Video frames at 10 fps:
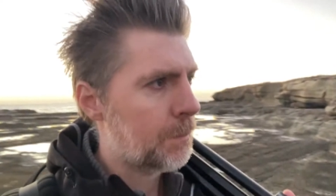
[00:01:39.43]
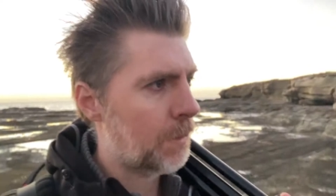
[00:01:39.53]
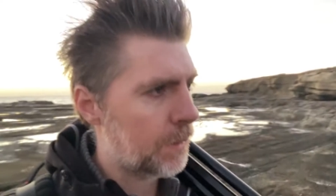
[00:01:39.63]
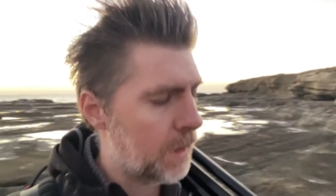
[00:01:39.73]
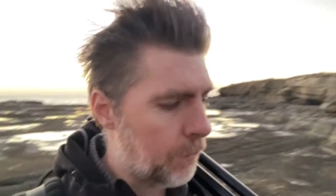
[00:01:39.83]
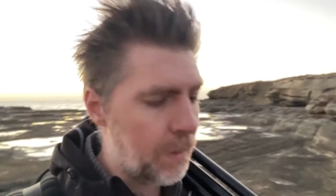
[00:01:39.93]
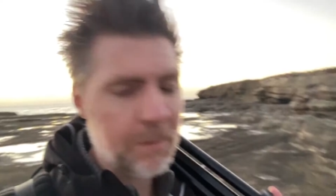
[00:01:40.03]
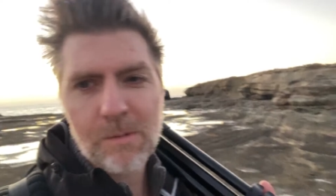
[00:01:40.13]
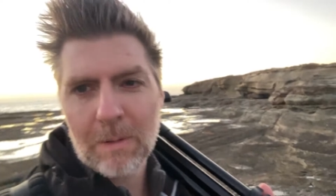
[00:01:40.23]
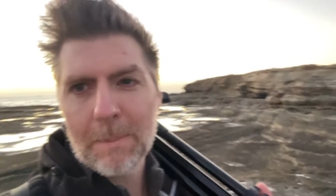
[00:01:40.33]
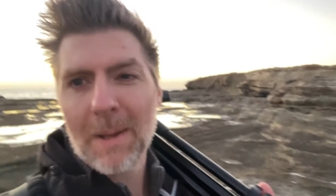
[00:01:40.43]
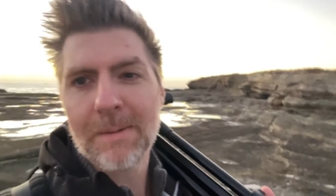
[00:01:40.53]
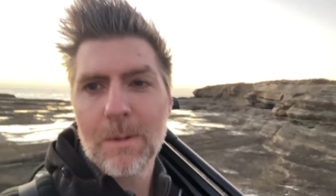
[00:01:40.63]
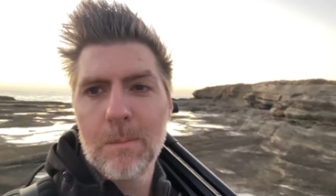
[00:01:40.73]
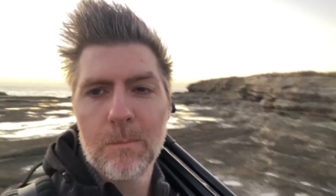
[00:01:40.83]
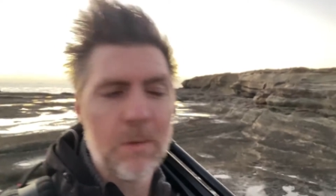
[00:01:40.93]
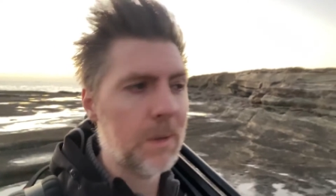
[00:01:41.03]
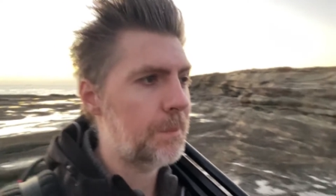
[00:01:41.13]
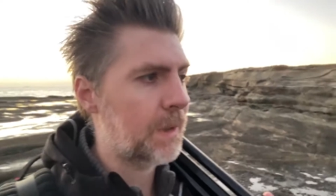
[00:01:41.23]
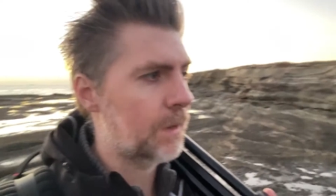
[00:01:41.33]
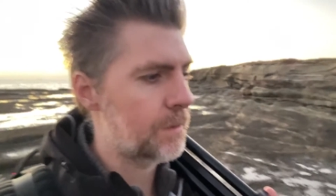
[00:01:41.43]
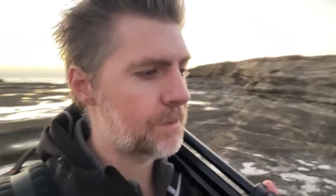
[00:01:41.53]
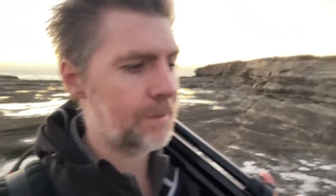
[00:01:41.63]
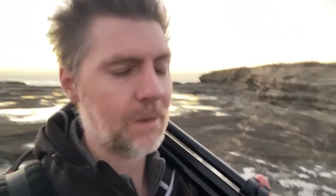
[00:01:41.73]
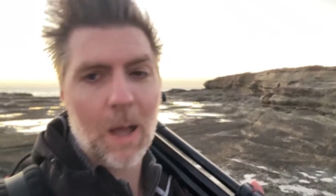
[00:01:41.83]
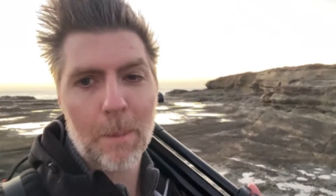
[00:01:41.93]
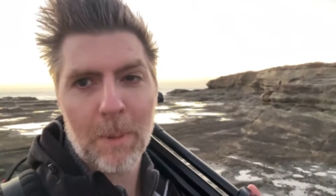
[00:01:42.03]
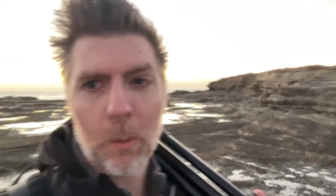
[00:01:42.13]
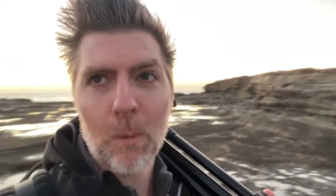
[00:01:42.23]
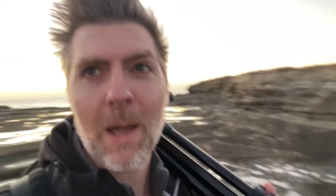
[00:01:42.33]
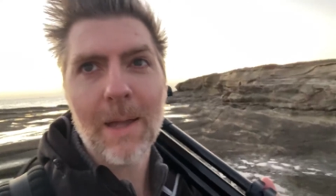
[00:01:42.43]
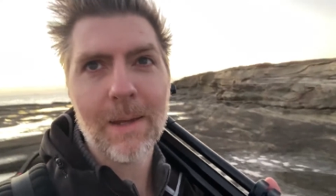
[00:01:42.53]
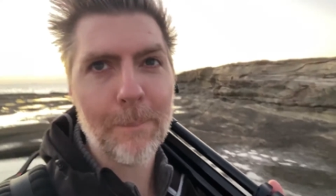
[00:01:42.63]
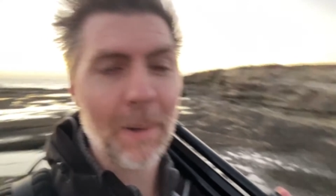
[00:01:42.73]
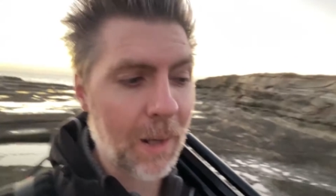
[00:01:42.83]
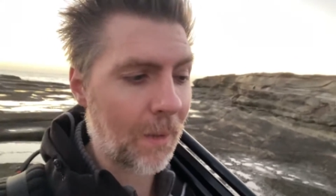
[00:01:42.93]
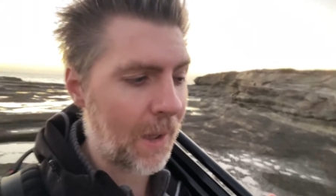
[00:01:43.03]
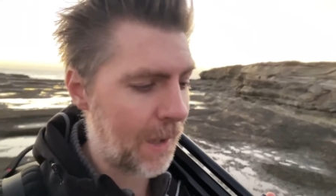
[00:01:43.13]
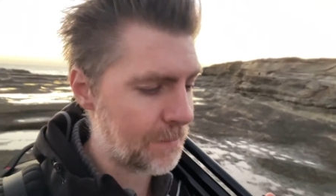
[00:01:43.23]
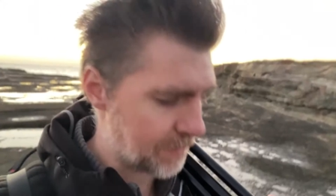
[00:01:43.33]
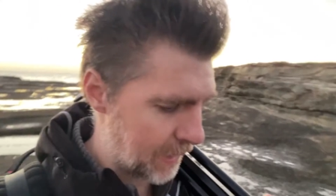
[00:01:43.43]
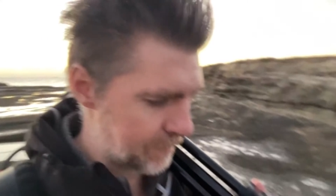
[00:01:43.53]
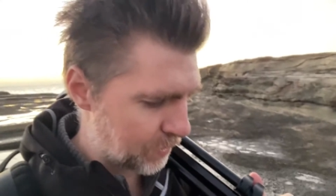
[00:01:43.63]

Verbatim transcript: But you know what, it doesn't really matter, because I'm at Norah Head, I'm at a lighthouse, it's